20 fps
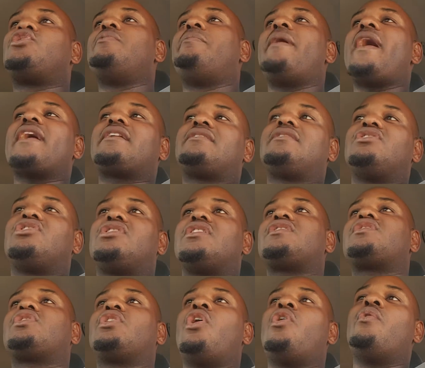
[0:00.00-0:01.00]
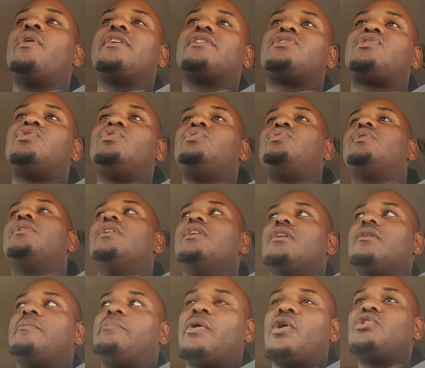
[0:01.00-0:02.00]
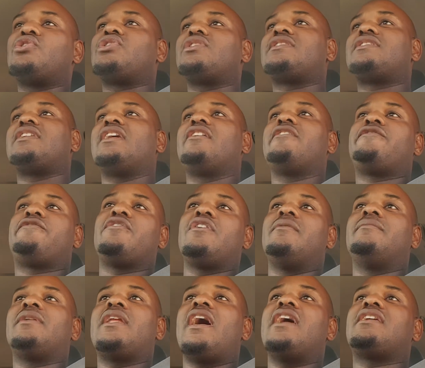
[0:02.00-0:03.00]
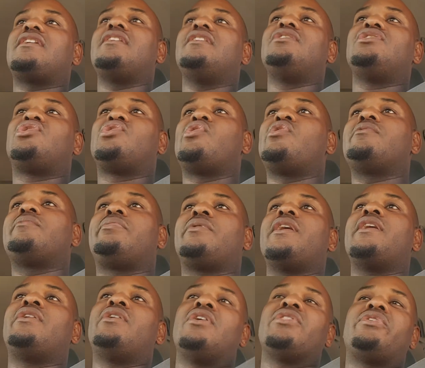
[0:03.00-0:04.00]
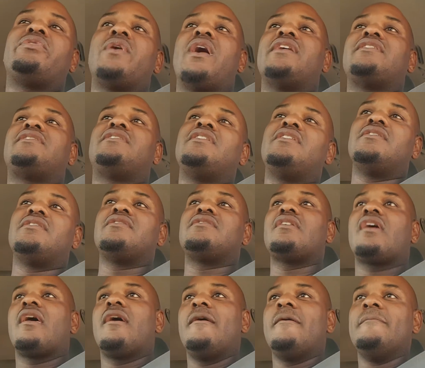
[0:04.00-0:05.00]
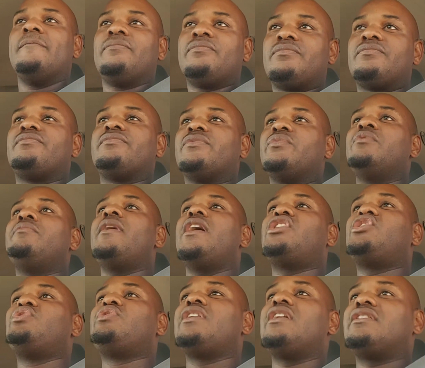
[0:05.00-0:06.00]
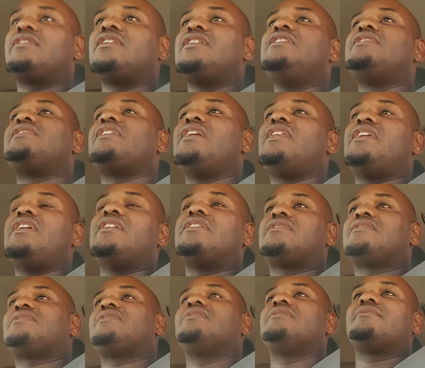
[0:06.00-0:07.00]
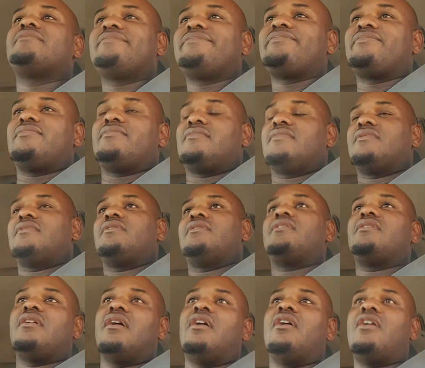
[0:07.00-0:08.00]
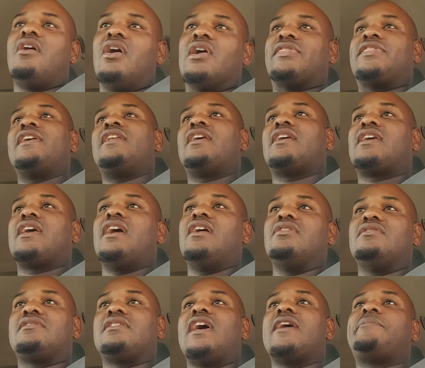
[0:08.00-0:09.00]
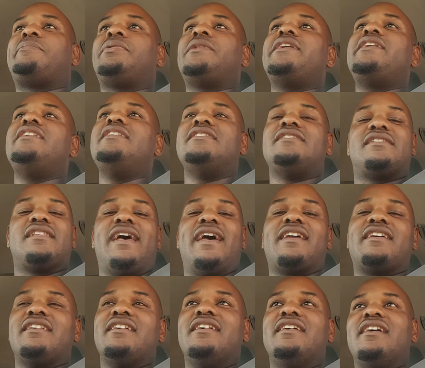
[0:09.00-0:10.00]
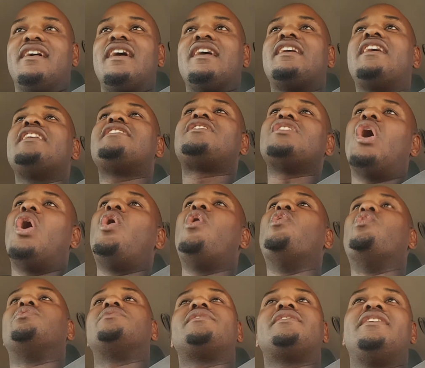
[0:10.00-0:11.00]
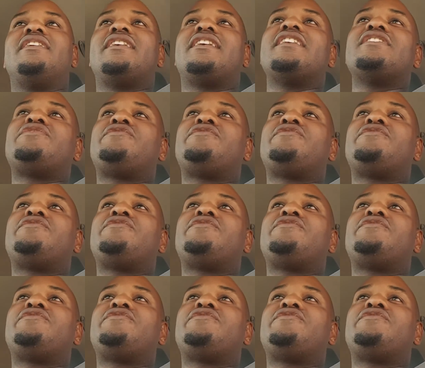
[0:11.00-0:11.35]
you back to just going to purchasing from Nike and Jordan Brand authorized dealers, what makes you think these idiots are authenticators? Like, please, like, it gets old and it gets